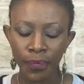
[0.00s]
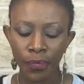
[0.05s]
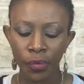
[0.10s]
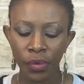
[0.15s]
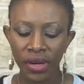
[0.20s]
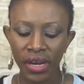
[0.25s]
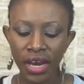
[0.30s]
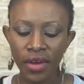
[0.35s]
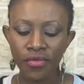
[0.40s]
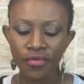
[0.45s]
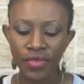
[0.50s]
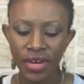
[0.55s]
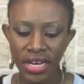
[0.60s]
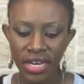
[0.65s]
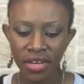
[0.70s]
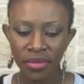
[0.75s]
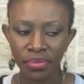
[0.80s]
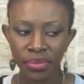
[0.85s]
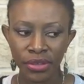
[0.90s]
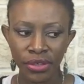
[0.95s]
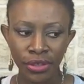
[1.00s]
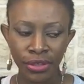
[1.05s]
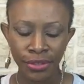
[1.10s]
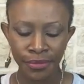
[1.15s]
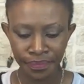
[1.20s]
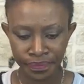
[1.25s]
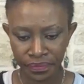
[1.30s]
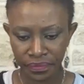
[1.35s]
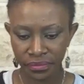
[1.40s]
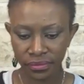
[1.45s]
when I read a book
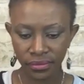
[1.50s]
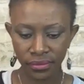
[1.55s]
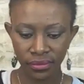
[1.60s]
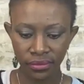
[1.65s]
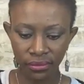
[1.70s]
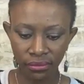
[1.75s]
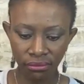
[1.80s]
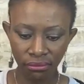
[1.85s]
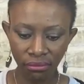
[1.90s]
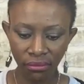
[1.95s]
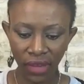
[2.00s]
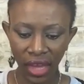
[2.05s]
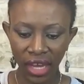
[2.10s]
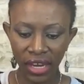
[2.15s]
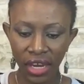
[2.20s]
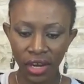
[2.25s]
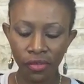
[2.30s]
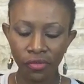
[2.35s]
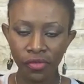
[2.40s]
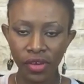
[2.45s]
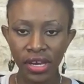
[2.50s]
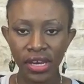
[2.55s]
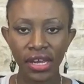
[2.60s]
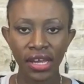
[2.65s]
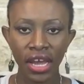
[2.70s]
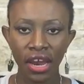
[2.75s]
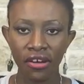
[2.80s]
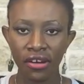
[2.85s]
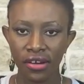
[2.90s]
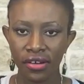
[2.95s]
and I read a
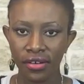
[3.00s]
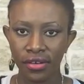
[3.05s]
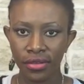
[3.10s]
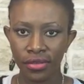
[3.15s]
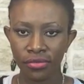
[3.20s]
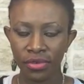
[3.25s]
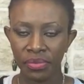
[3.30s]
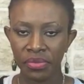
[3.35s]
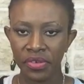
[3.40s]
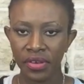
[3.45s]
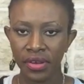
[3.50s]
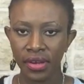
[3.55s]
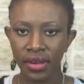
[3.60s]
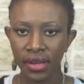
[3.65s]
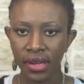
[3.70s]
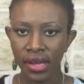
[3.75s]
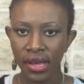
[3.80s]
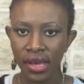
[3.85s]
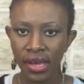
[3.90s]
character description,